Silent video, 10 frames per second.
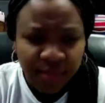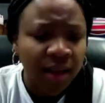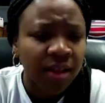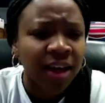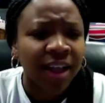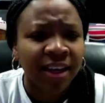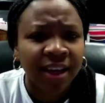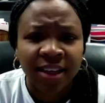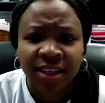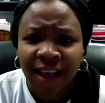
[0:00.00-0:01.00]
look at the
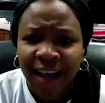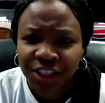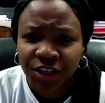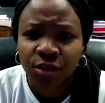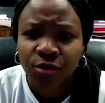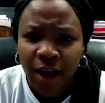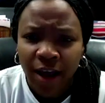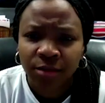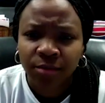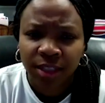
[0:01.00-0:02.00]
international
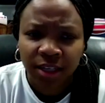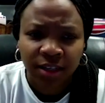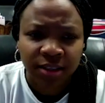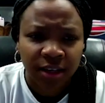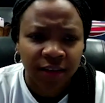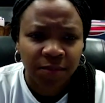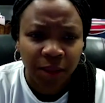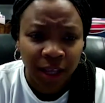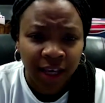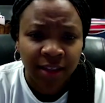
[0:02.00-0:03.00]
route because they've
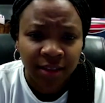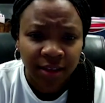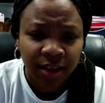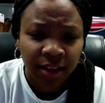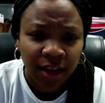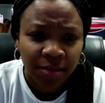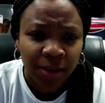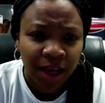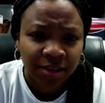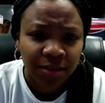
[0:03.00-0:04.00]
played a lot of
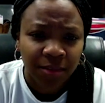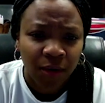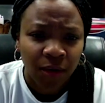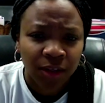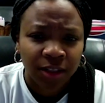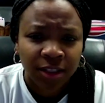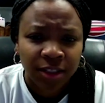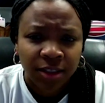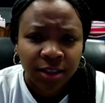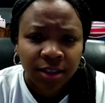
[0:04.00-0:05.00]
basketball
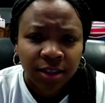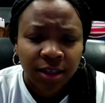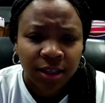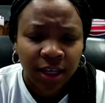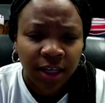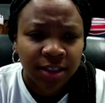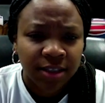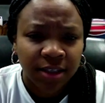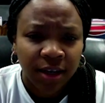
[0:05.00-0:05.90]
against